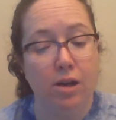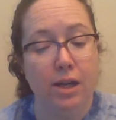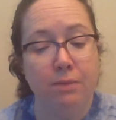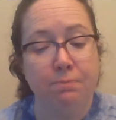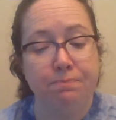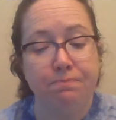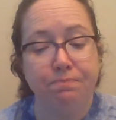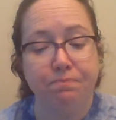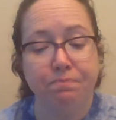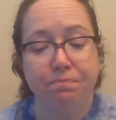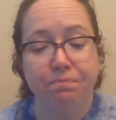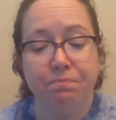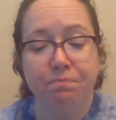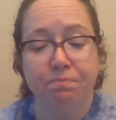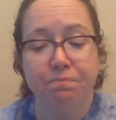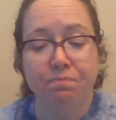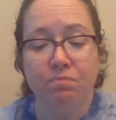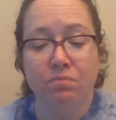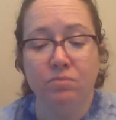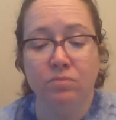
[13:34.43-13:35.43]

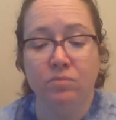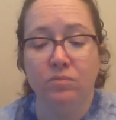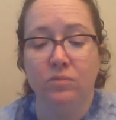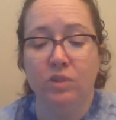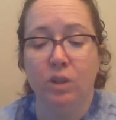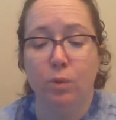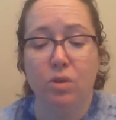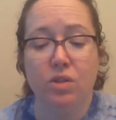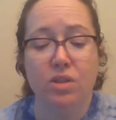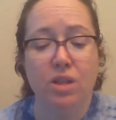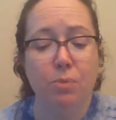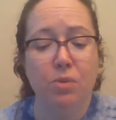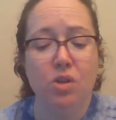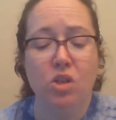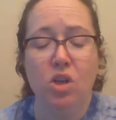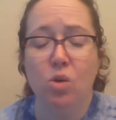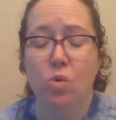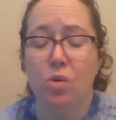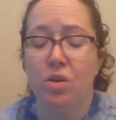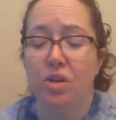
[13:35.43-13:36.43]
There was something
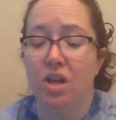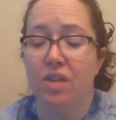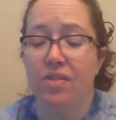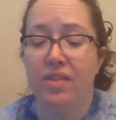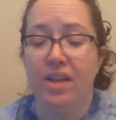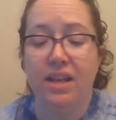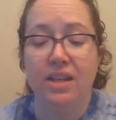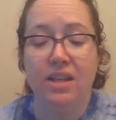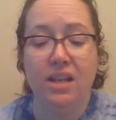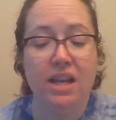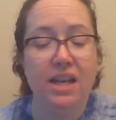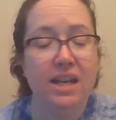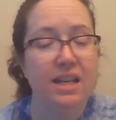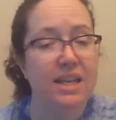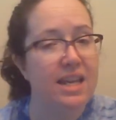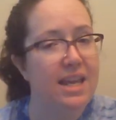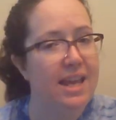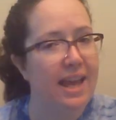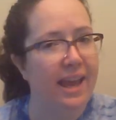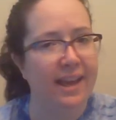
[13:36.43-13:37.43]
going on that night
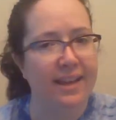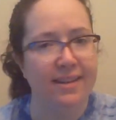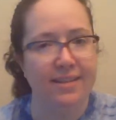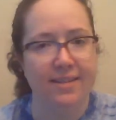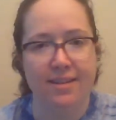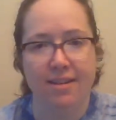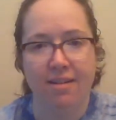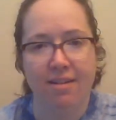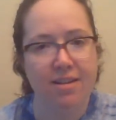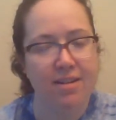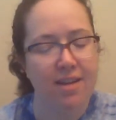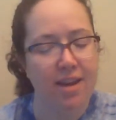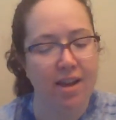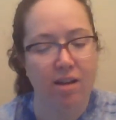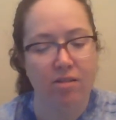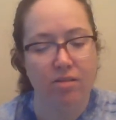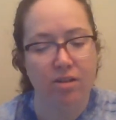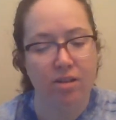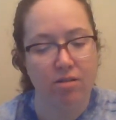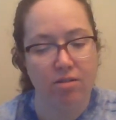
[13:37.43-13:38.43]
he had not
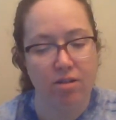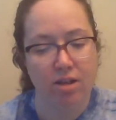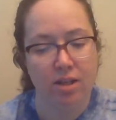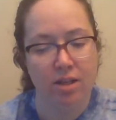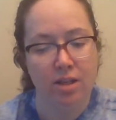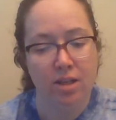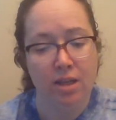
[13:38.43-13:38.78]
counted on.